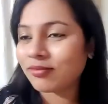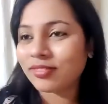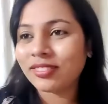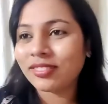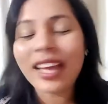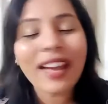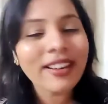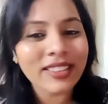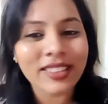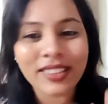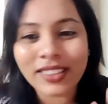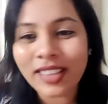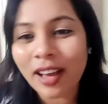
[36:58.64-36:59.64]
there is
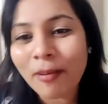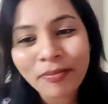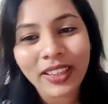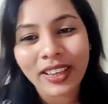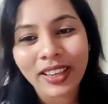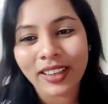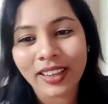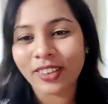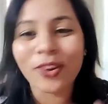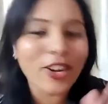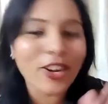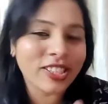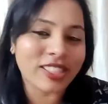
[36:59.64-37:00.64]
something
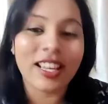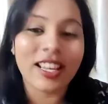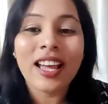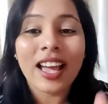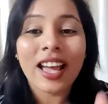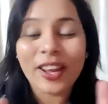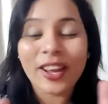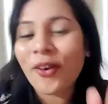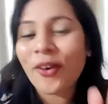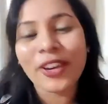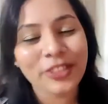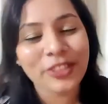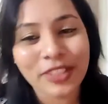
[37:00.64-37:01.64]
not
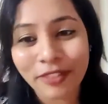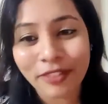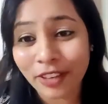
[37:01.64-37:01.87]
according to the will